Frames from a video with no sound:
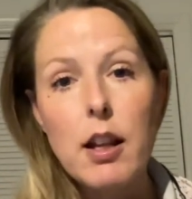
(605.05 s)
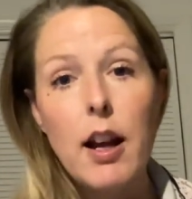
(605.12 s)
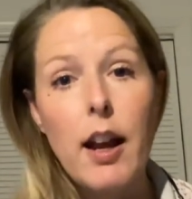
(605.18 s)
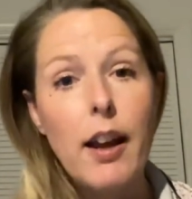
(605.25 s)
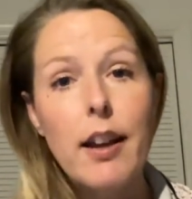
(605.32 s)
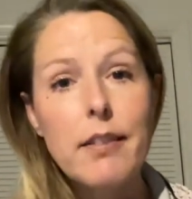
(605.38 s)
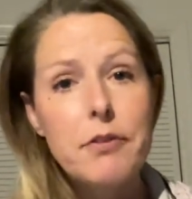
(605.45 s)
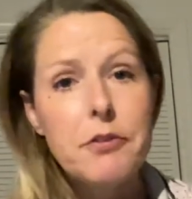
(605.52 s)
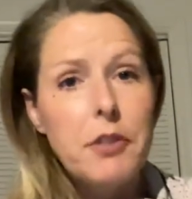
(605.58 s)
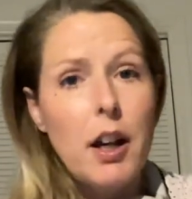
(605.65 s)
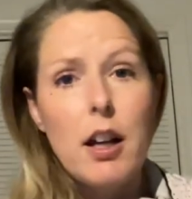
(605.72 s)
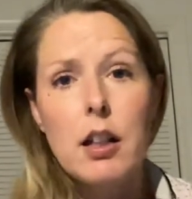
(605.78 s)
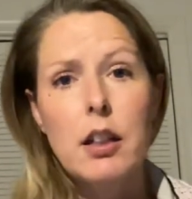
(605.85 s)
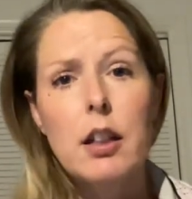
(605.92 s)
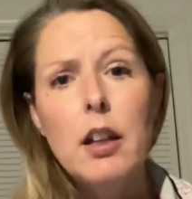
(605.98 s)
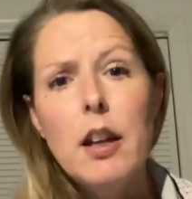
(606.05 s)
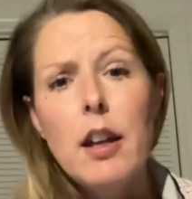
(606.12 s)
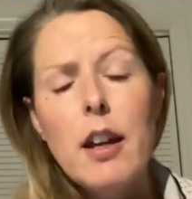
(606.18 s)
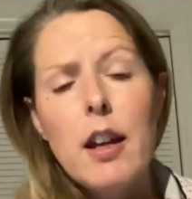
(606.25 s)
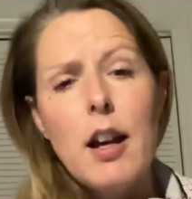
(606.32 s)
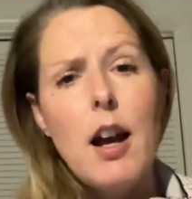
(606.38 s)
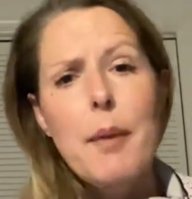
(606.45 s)
I fuck.
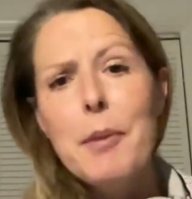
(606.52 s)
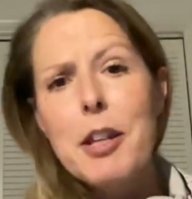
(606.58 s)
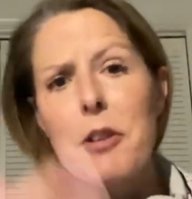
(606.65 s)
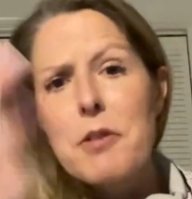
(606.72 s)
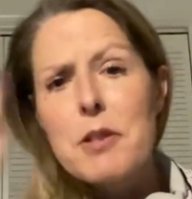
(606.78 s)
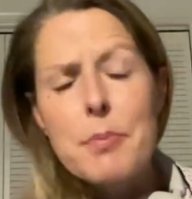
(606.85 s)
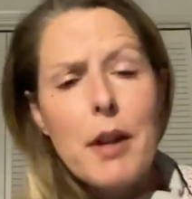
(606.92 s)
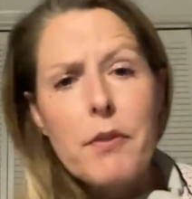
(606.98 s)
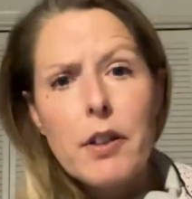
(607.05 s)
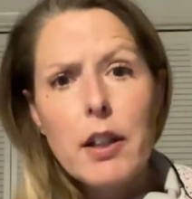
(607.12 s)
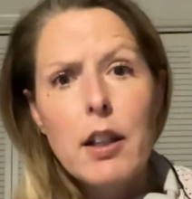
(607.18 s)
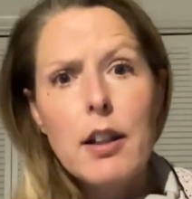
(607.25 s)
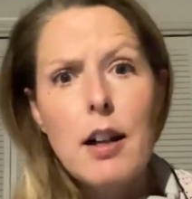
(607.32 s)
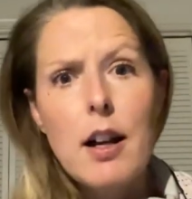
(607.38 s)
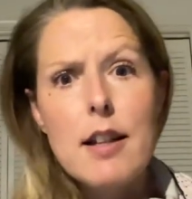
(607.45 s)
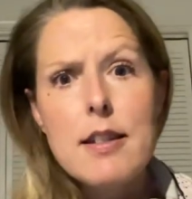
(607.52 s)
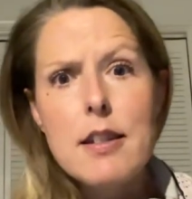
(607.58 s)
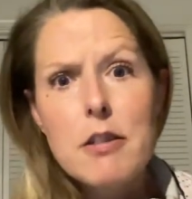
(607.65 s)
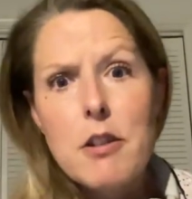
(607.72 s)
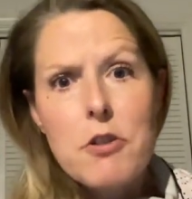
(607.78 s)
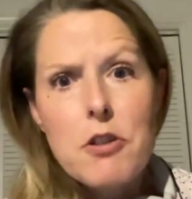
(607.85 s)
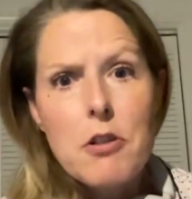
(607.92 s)
I'm gonna use my fucking
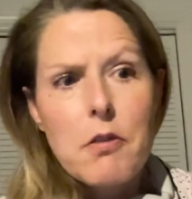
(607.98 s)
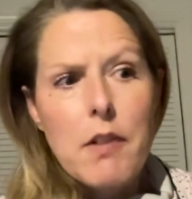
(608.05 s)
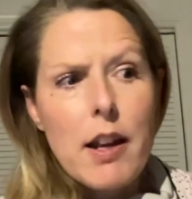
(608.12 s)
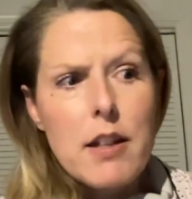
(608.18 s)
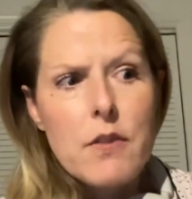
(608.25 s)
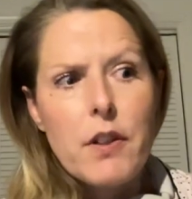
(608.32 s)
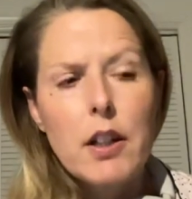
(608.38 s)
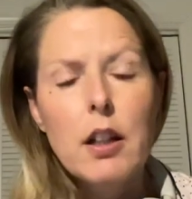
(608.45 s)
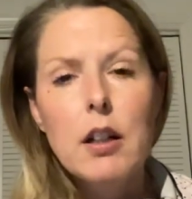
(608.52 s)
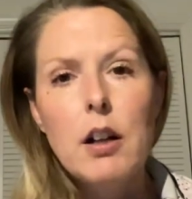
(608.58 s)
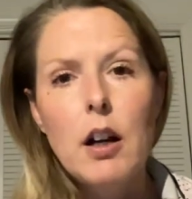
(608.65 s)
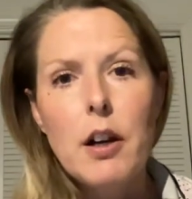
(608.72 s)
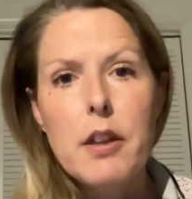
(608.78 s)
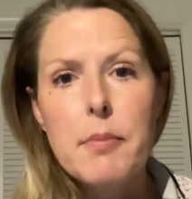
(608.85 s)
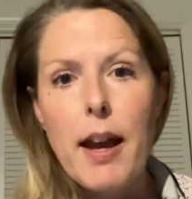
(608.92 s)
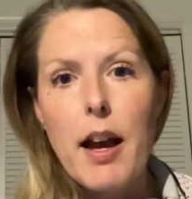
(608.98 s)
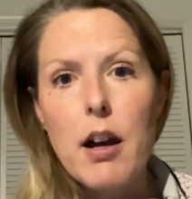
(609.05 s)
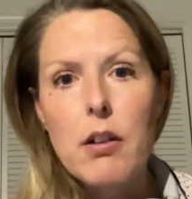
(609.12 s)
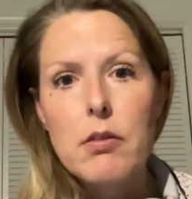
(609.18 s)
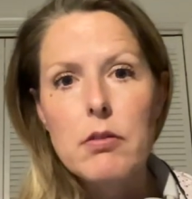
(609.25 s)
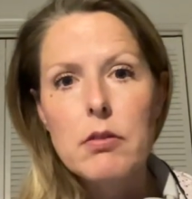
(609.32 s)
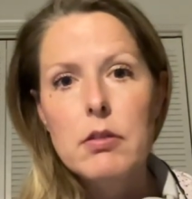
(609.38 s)
constitutional right to fucking call them
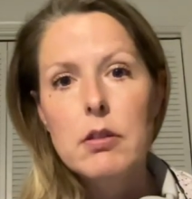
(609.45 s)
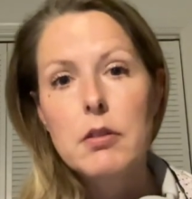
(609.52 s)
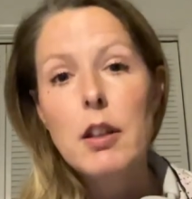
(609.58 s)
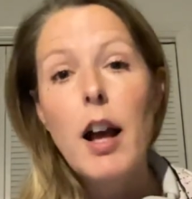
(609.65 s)
out,